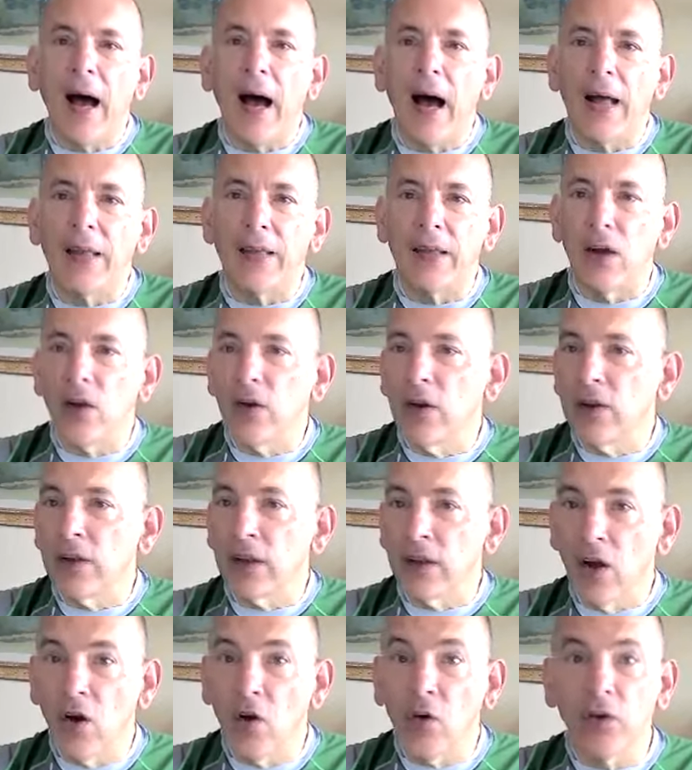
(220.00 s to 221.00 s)
And the only
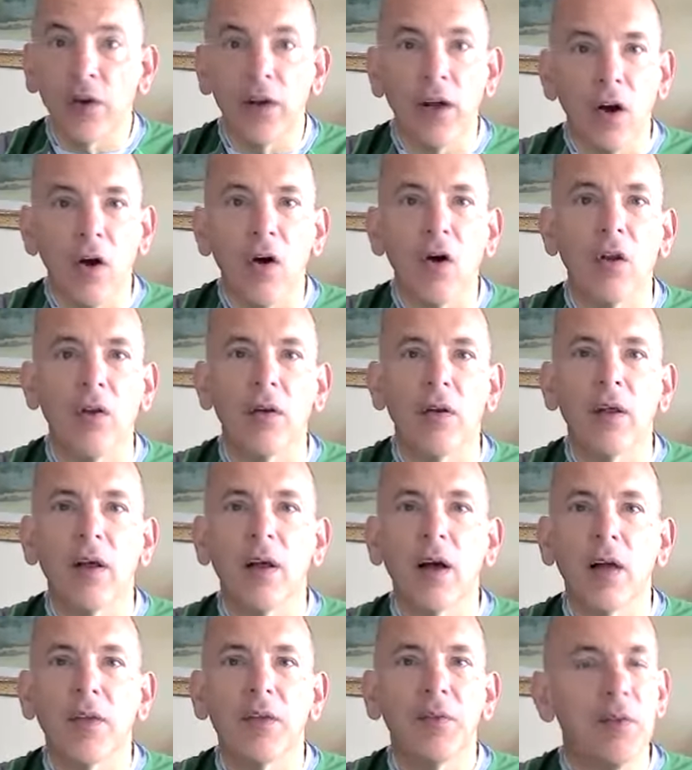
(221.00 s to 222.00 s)
thing holding it on
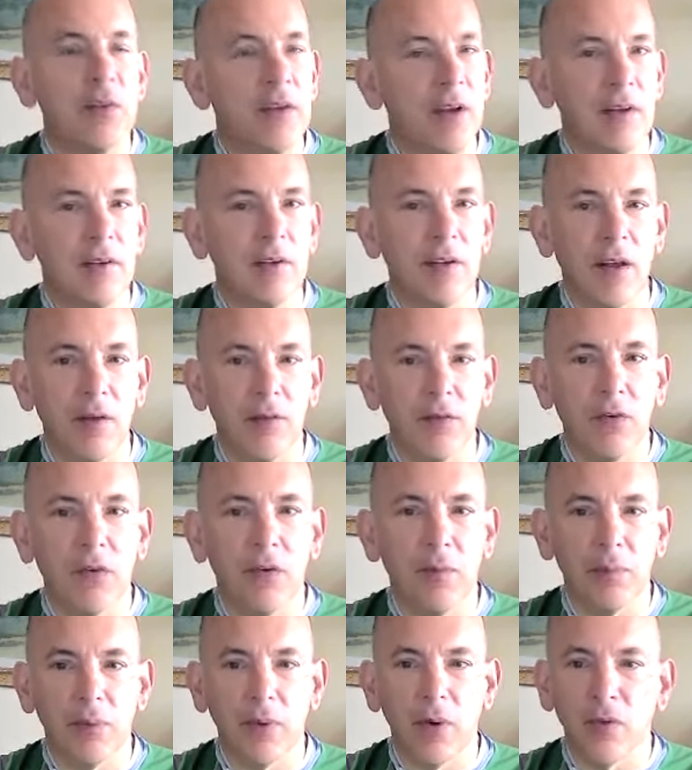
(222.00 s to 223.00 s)
are the rotator cuff
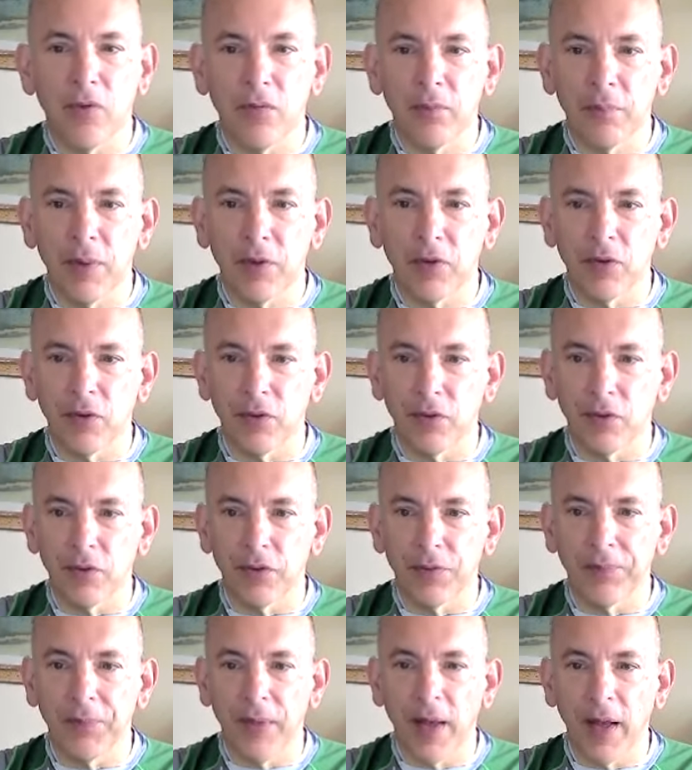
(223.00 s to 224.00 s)
group of muscles.